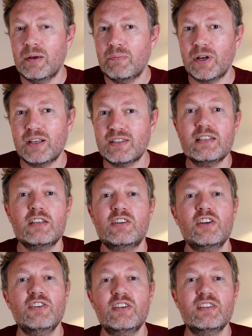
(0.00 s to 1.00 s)
Because
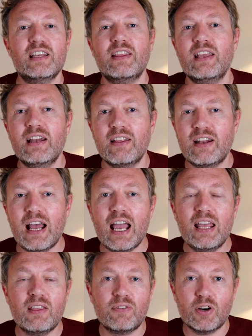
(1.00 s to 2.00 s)
institutions, at the end of the
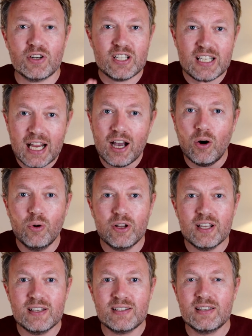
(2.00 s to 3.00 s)
day, they've got
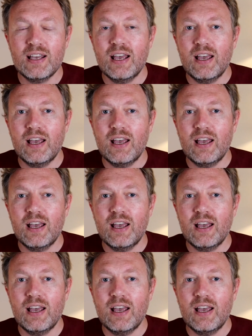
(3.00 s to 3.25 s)
shareholders,